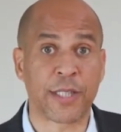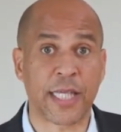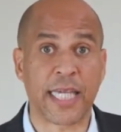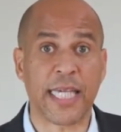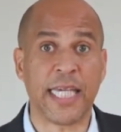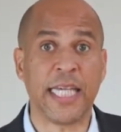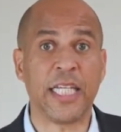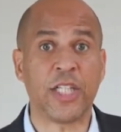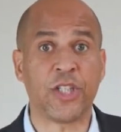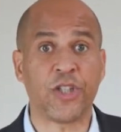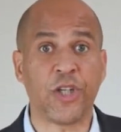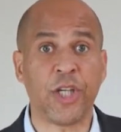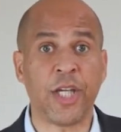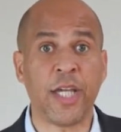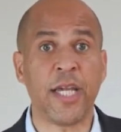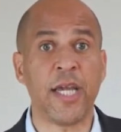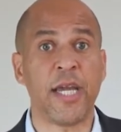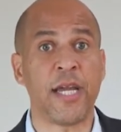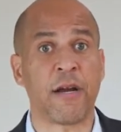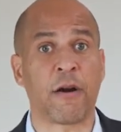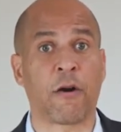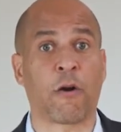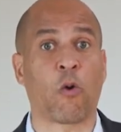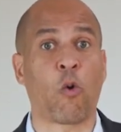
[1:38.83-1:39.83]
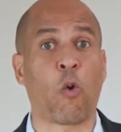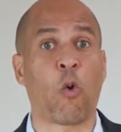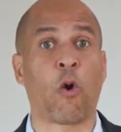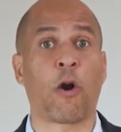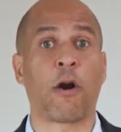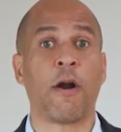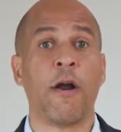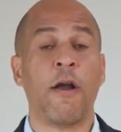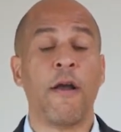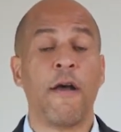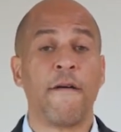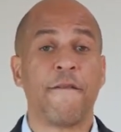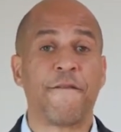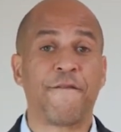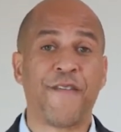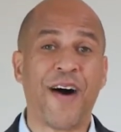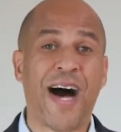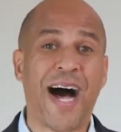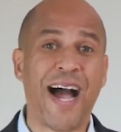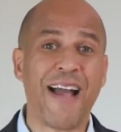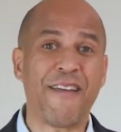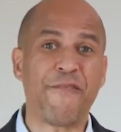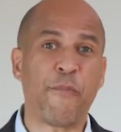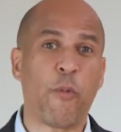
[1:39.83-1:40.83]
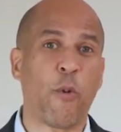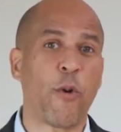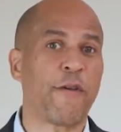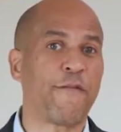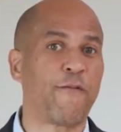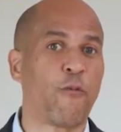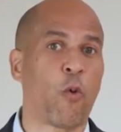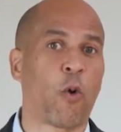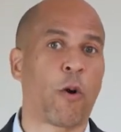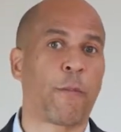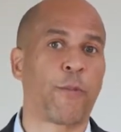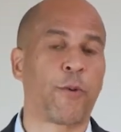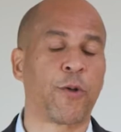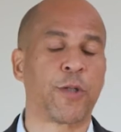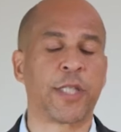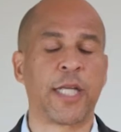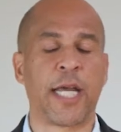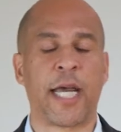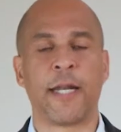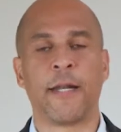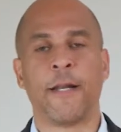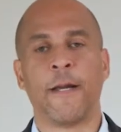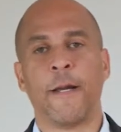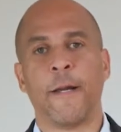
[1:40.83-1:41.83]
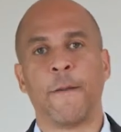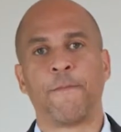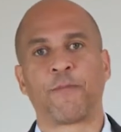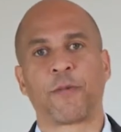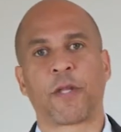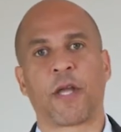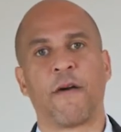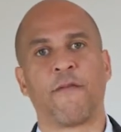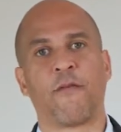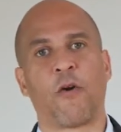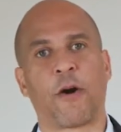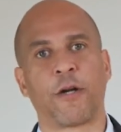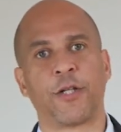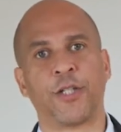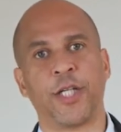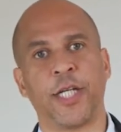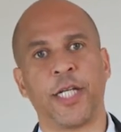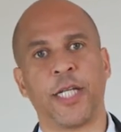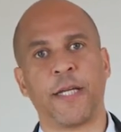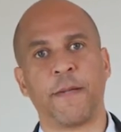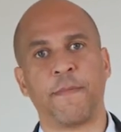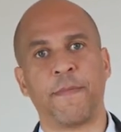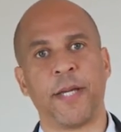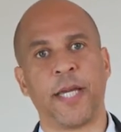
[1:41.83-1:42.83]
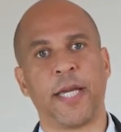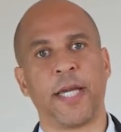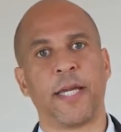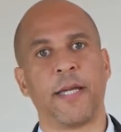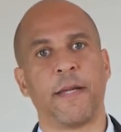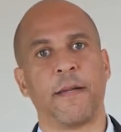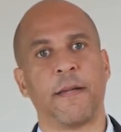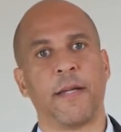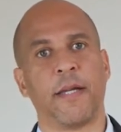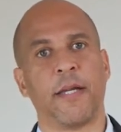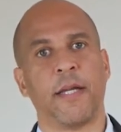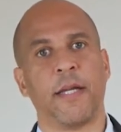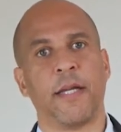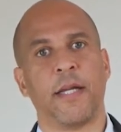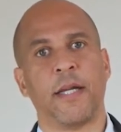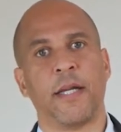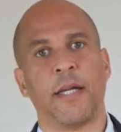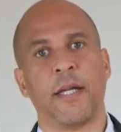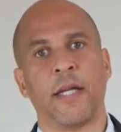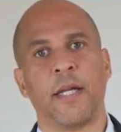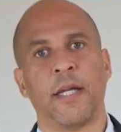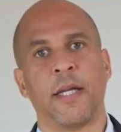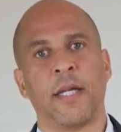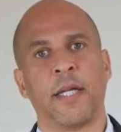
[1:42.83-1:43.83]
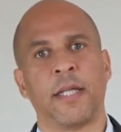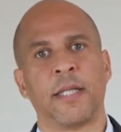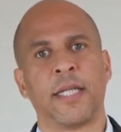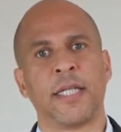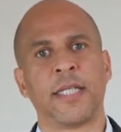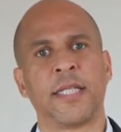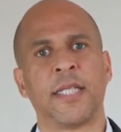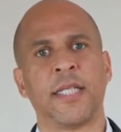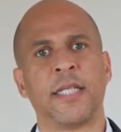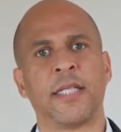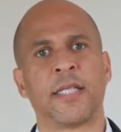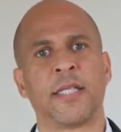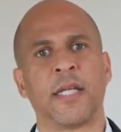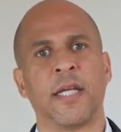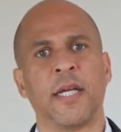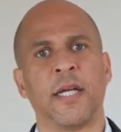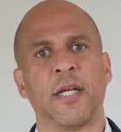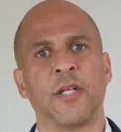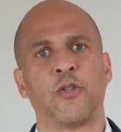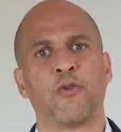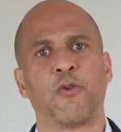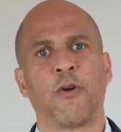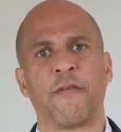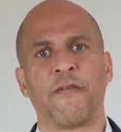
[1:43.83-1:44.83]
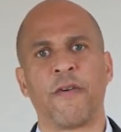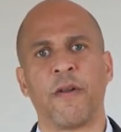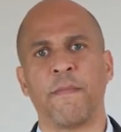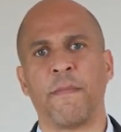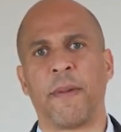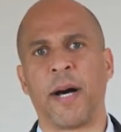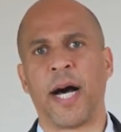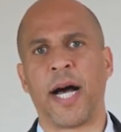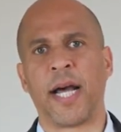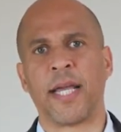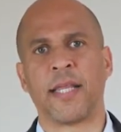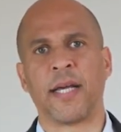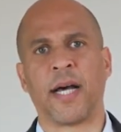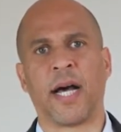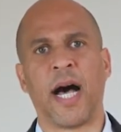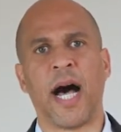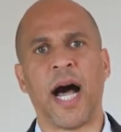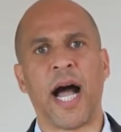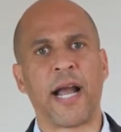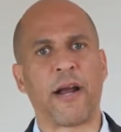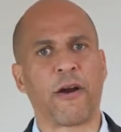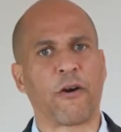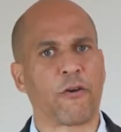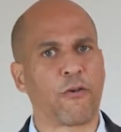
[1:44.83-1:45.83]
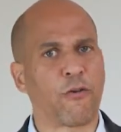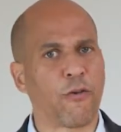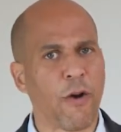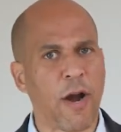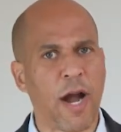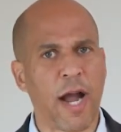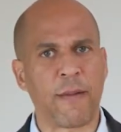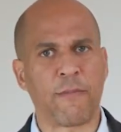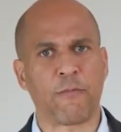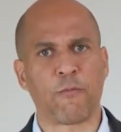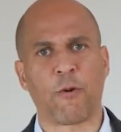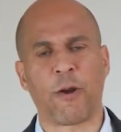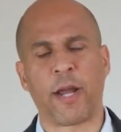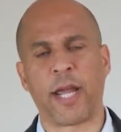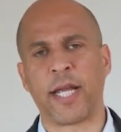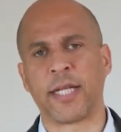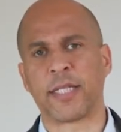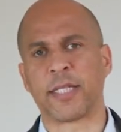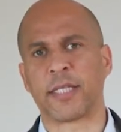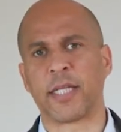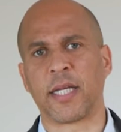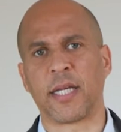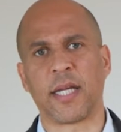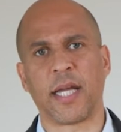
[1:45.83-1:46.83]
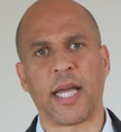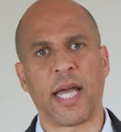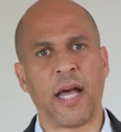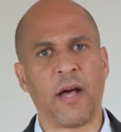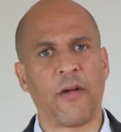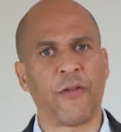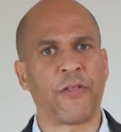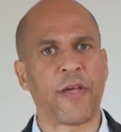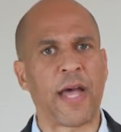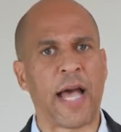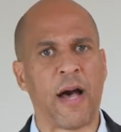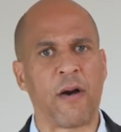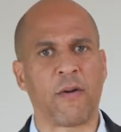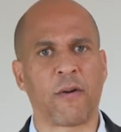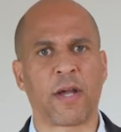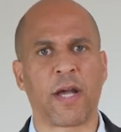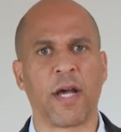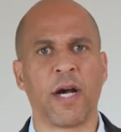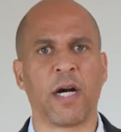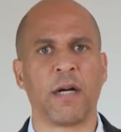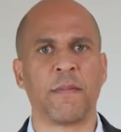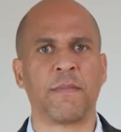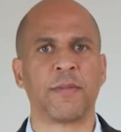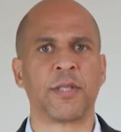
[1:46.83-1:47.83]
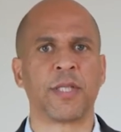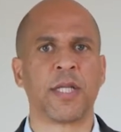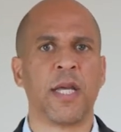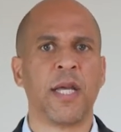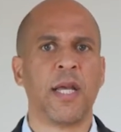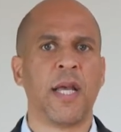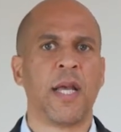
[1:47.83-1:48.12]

each year, or 5.4% of our GDP. This is driven by the higher crime rates, the health outcomes,